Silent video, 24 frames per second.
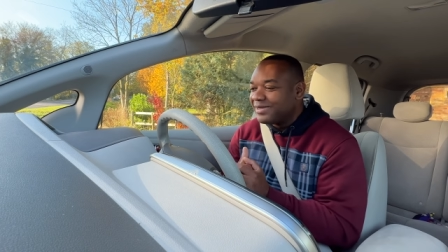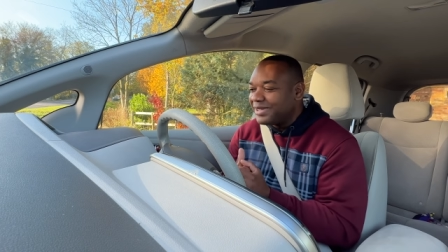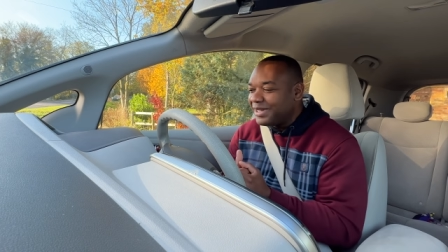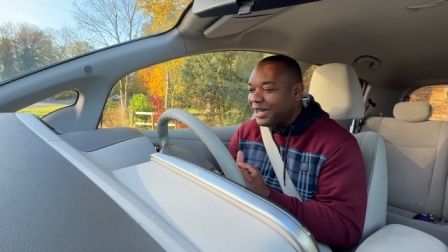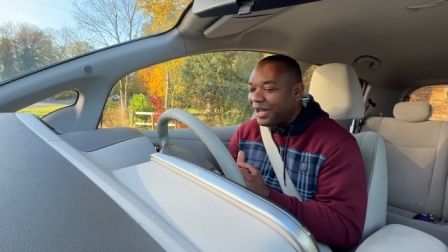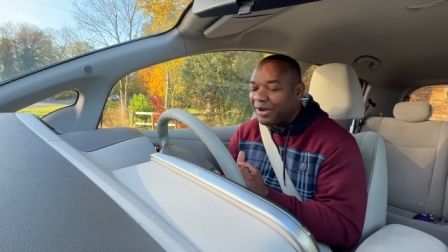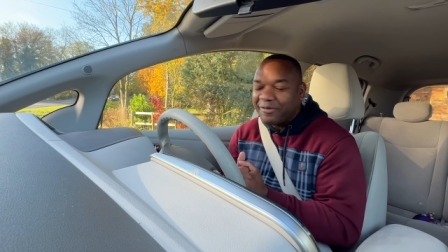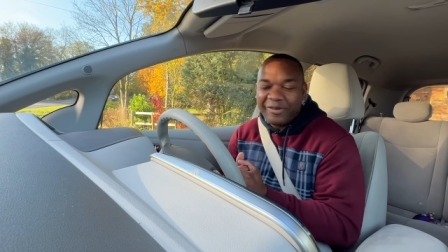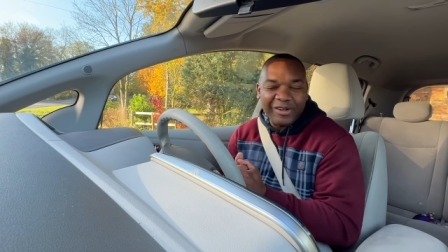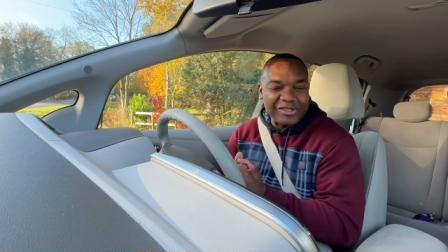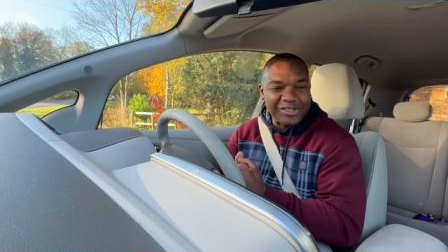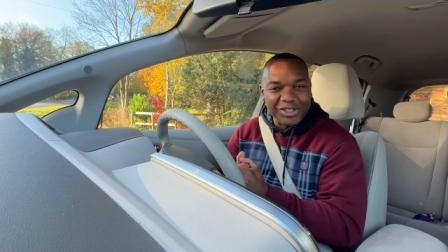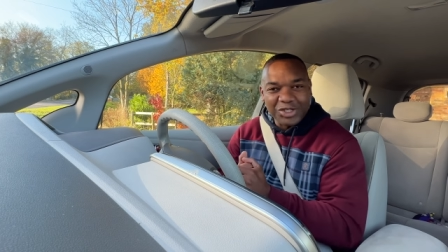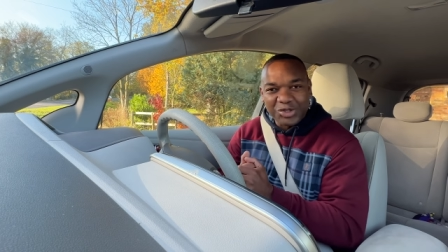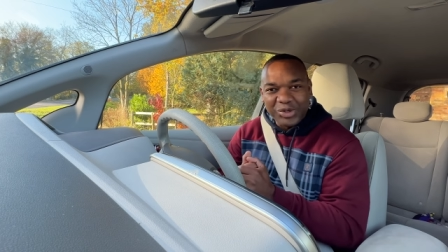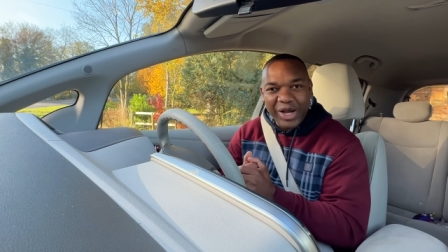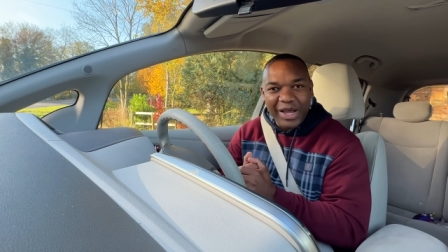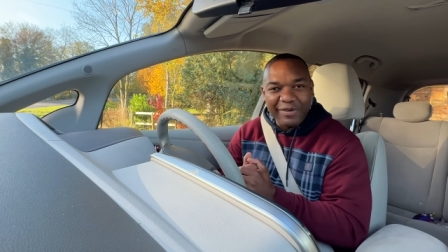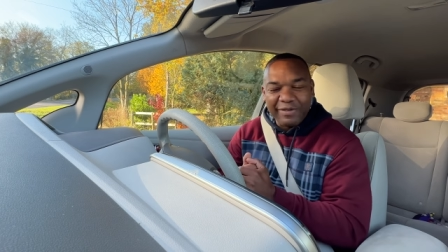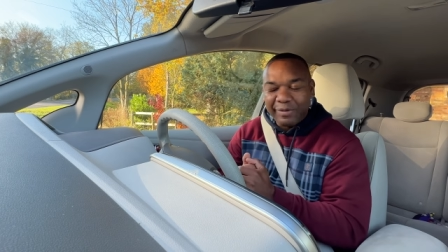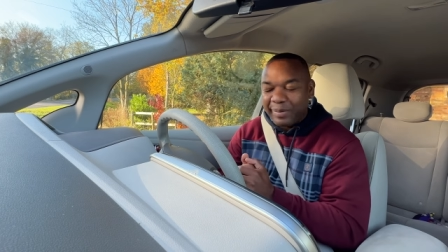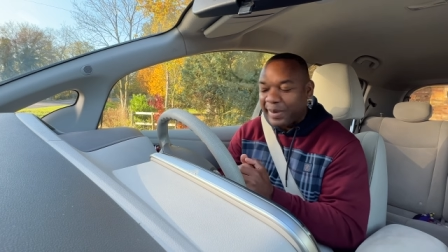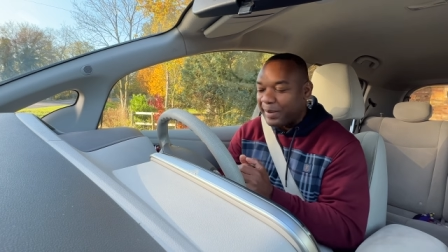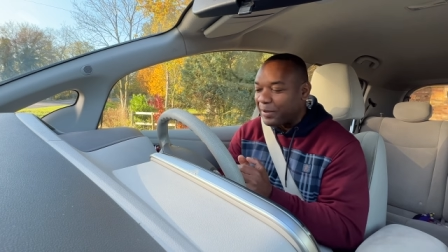you know, if I was to
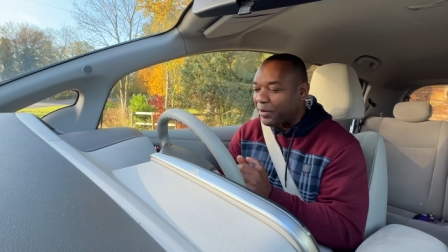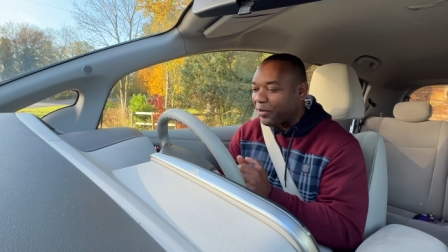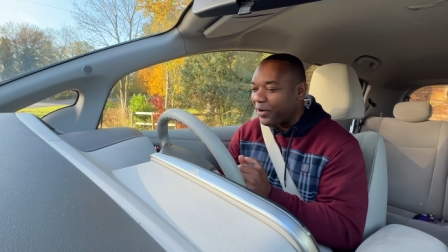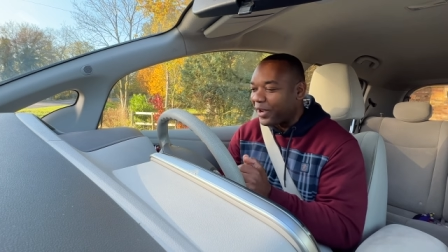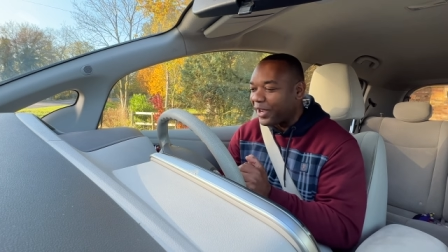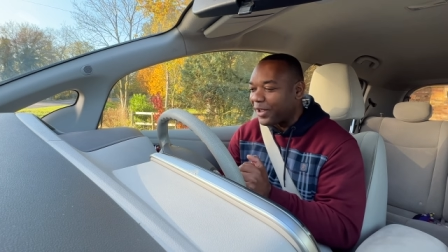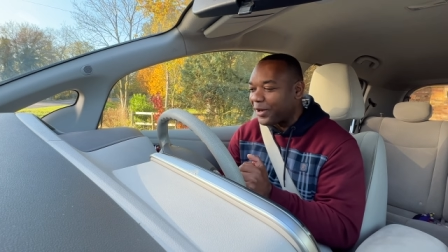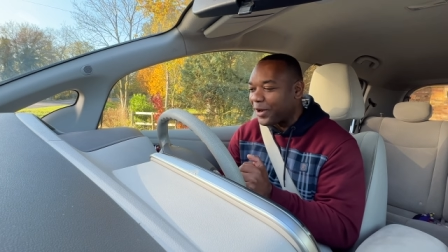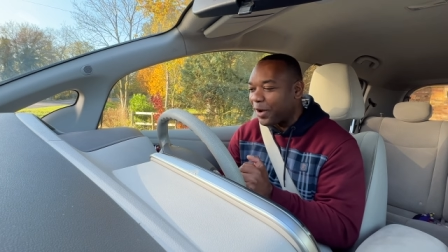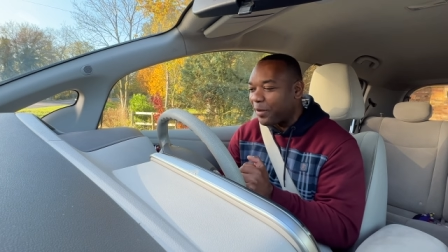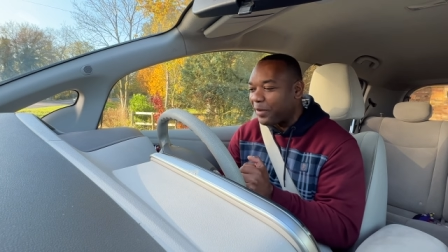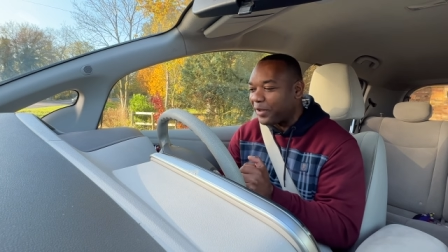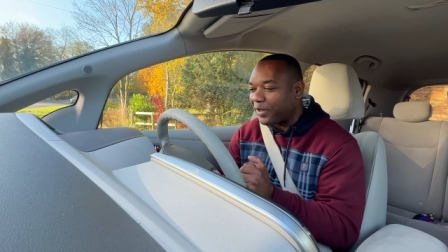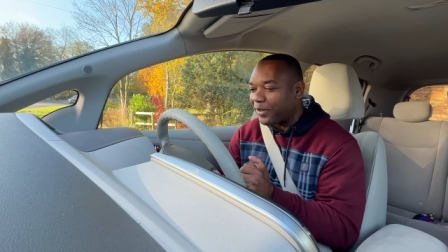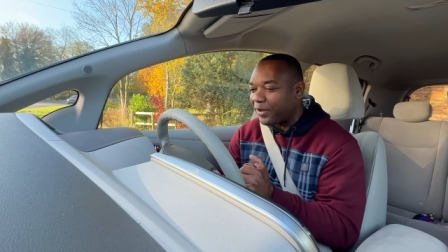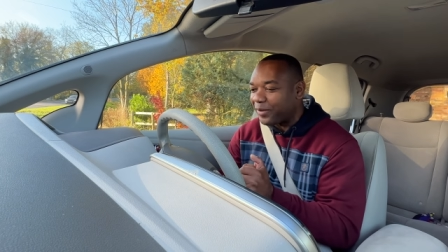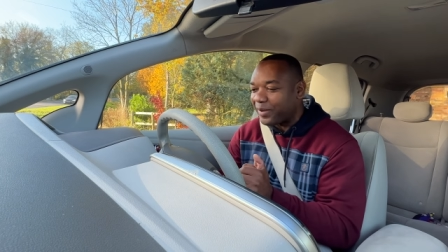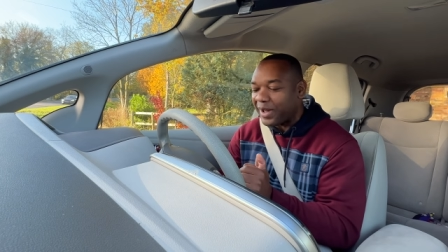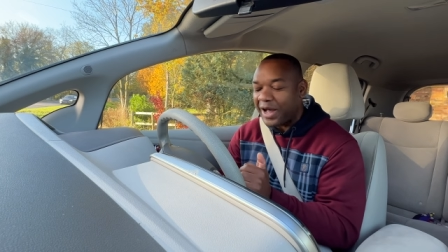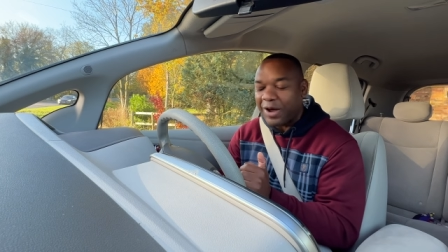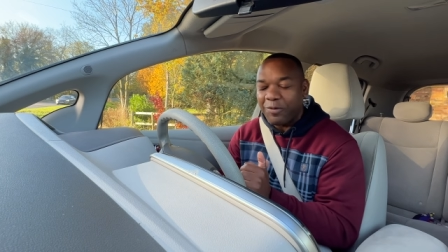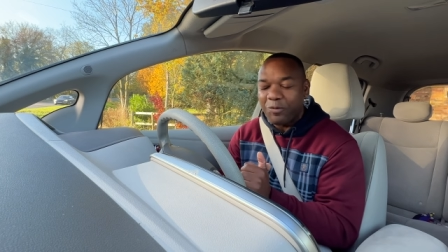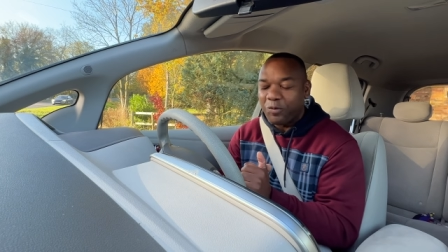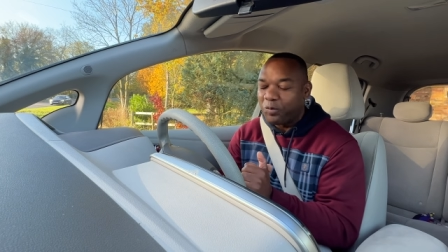drive a bit more economical,
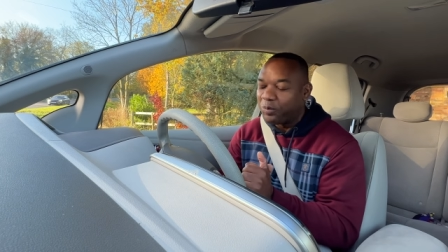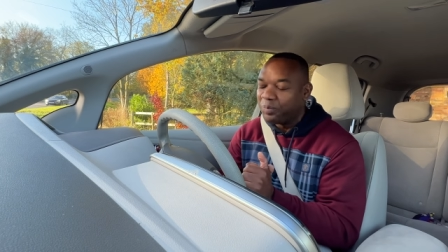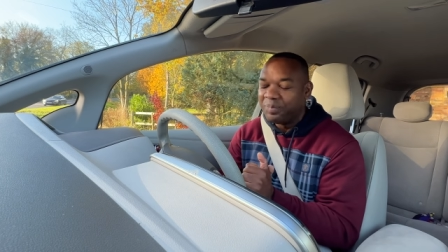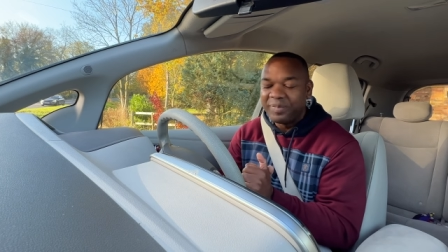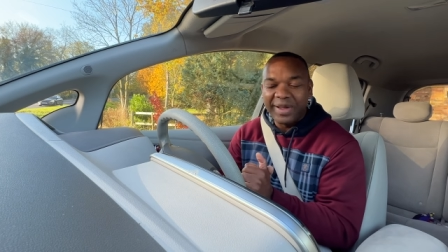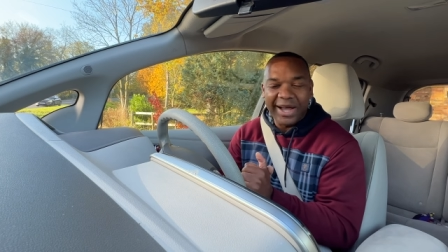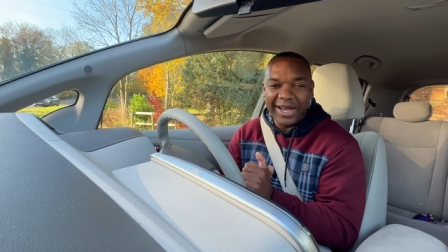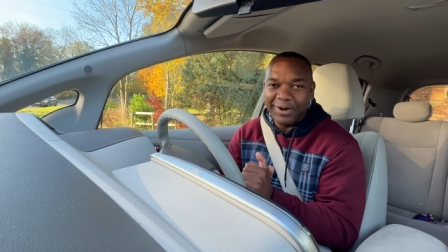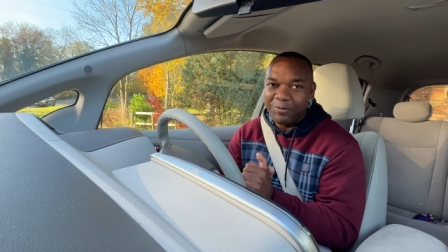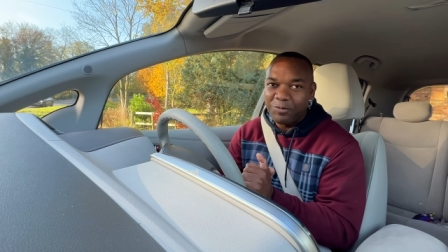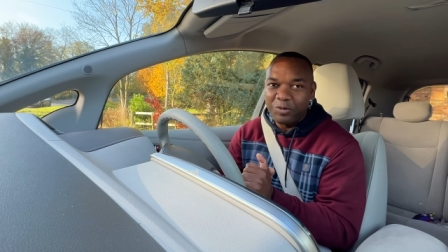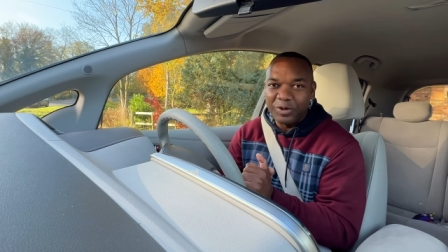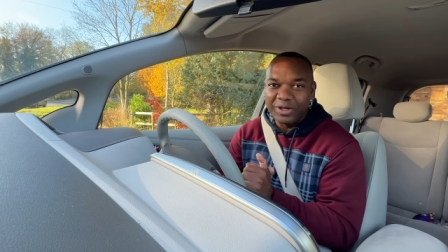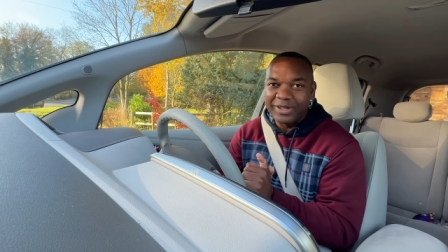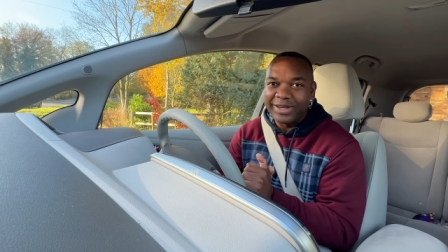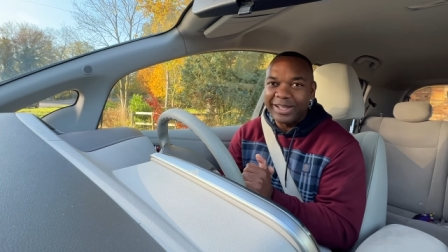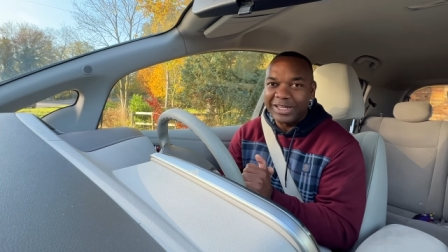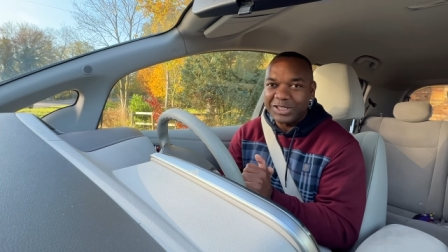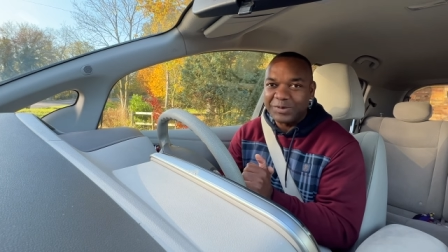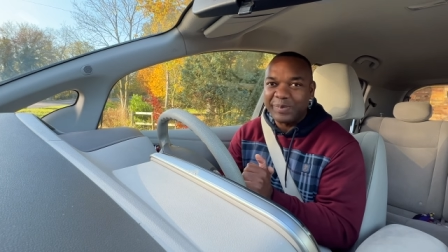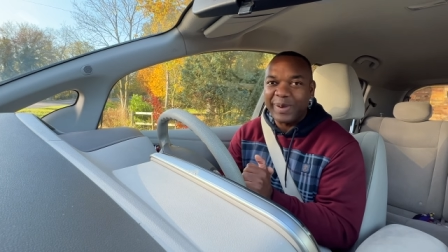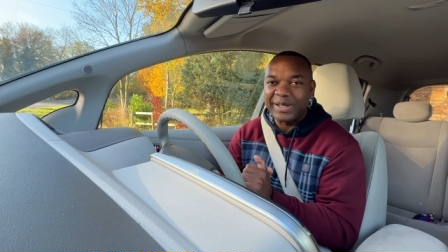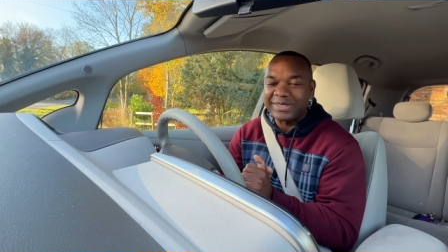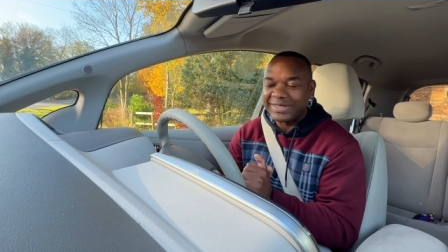but I, I wouldn't
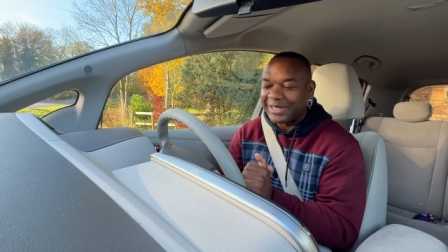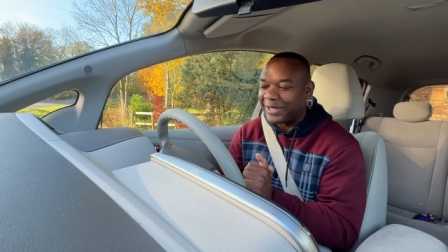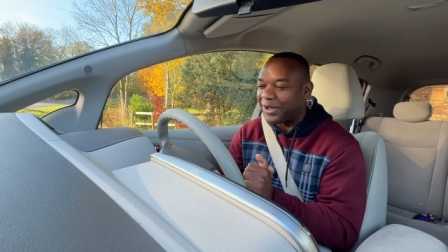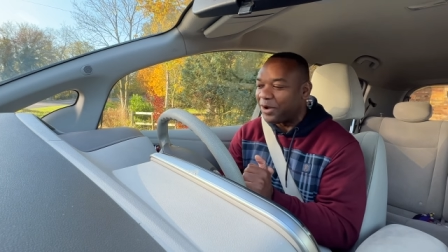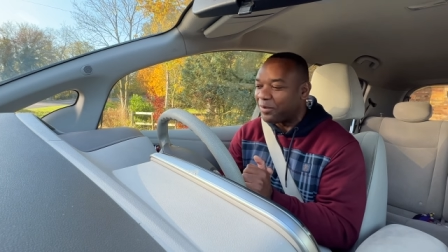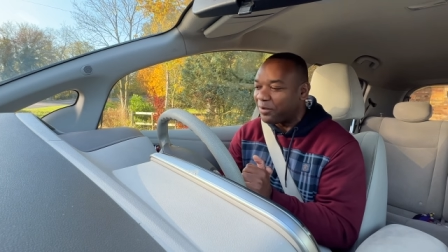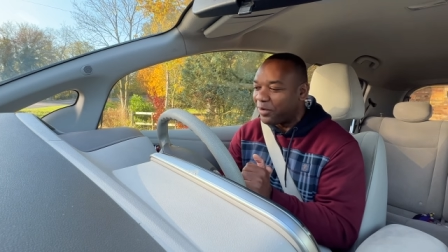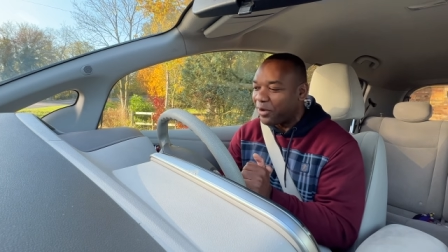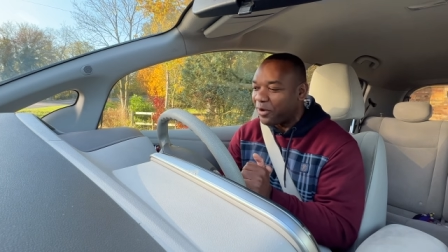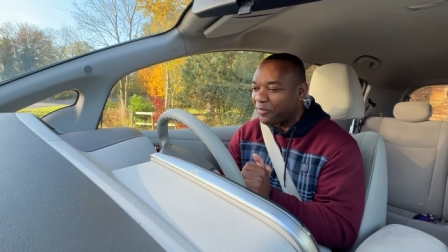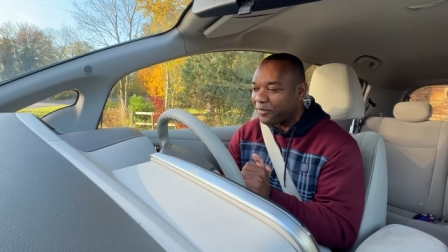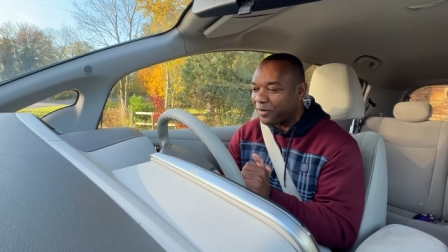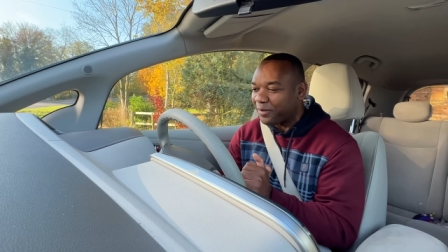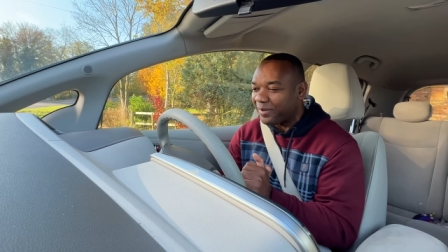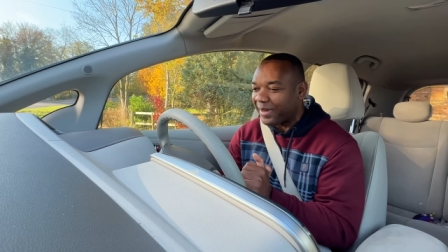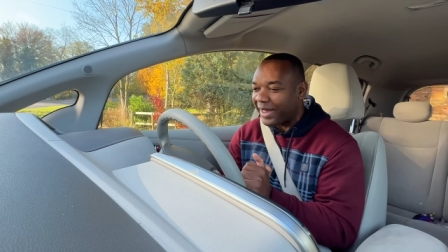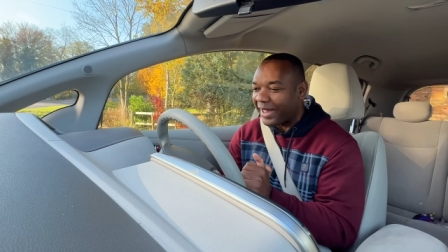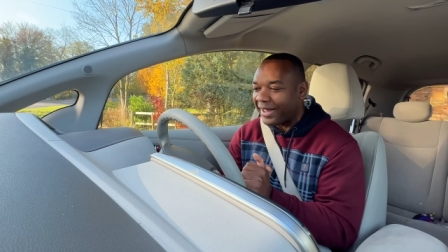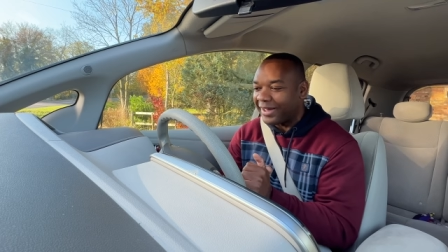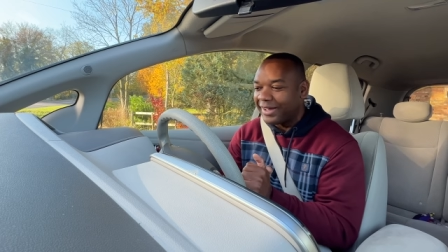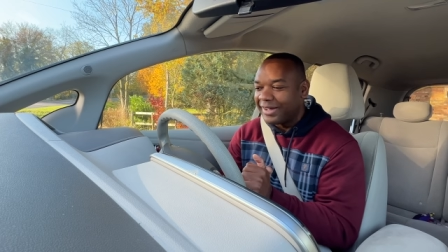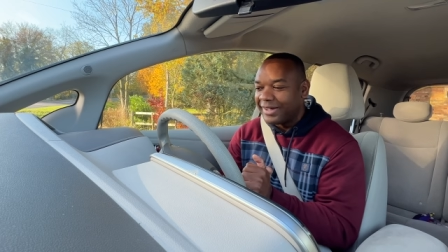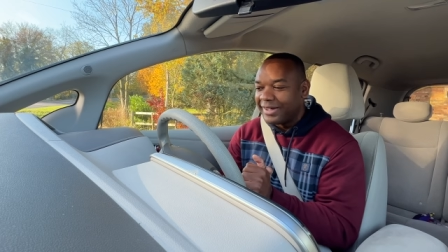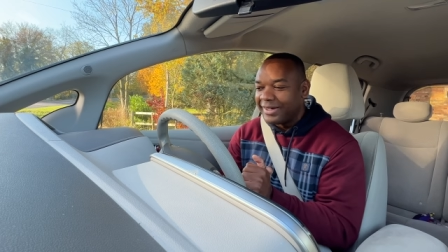expect a lot more from
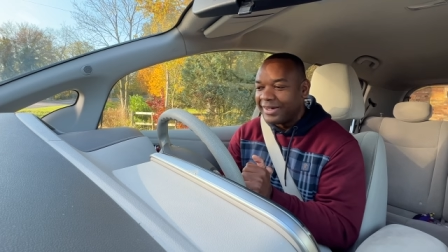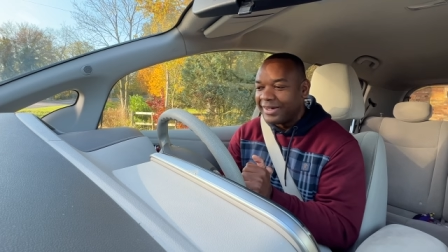that.